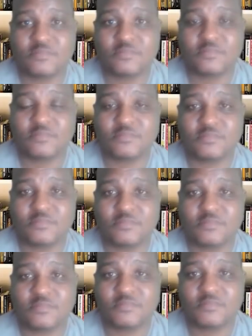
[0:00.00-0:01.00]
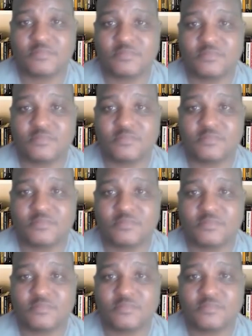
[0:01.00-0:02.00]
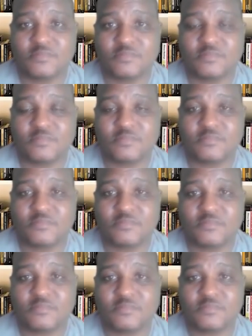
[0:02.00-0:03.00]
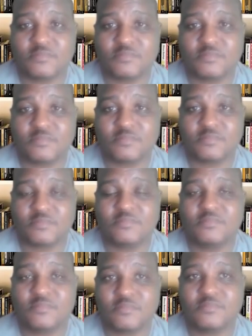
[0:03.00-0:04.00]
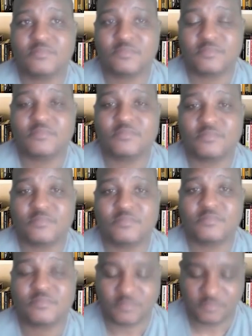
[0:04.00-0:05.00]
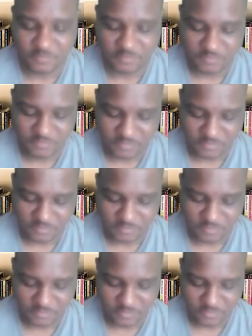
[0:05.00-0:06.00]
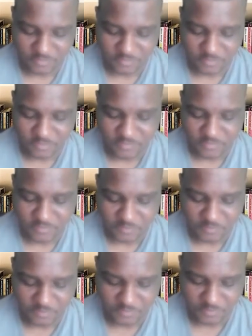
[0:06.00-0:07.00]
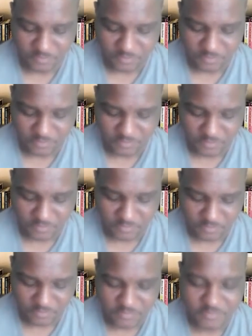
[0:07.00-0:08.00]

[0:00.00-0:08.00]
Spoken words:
(silent)